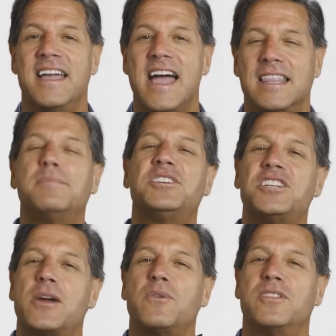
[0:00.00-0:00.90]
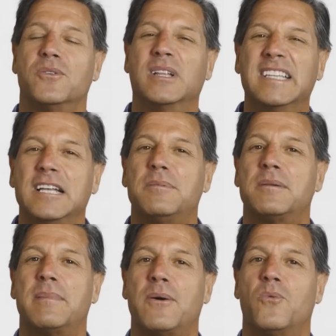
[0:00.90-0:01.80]
And let me share with you a little bit
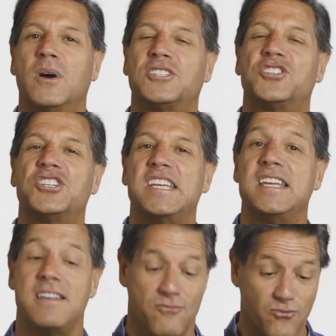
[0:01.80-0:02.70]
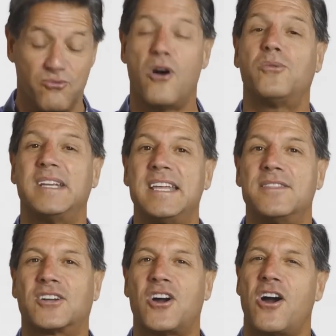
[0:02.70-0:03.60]
about what she wrote in
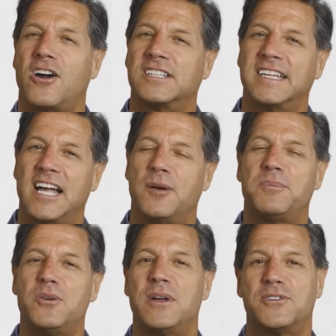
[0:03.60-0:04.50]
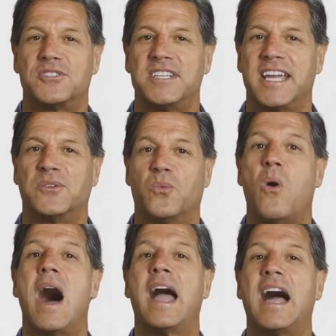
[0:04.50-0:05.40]
the card to help you understand
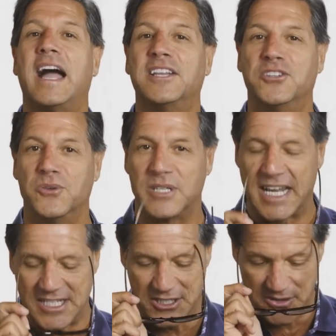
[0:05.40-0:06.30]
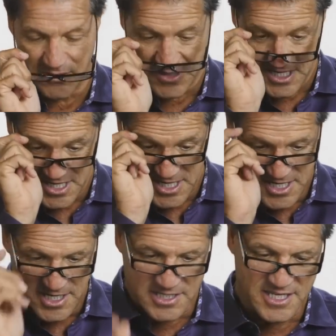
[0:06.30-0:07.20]
why I do what I do.
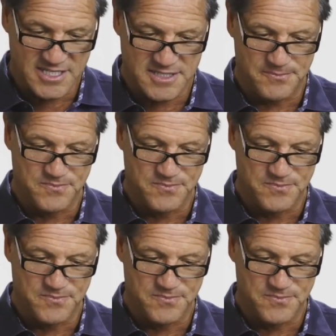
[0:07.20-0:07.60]
It says,